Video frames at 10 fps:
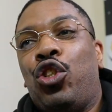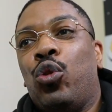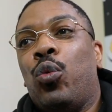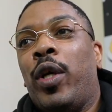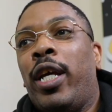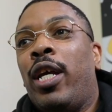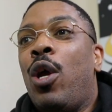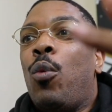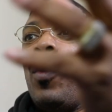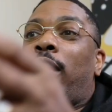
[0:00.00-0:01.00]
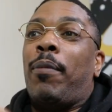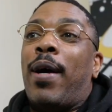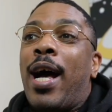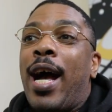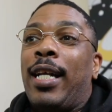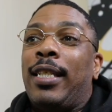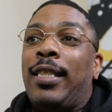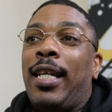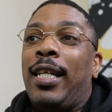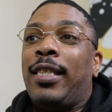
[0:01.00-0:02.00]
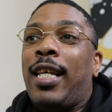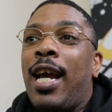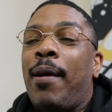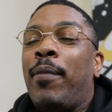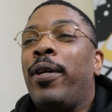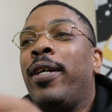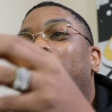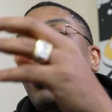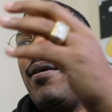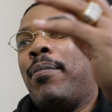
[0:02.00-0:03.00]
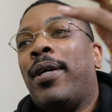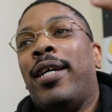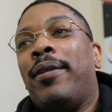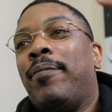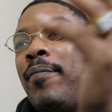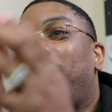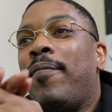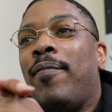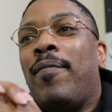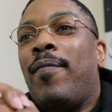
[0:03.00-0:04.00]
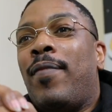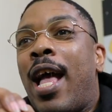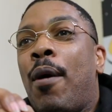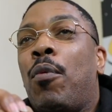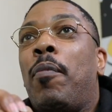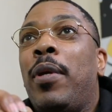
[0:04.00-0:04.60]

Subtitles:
shoot with the behind the scenes camera. But that would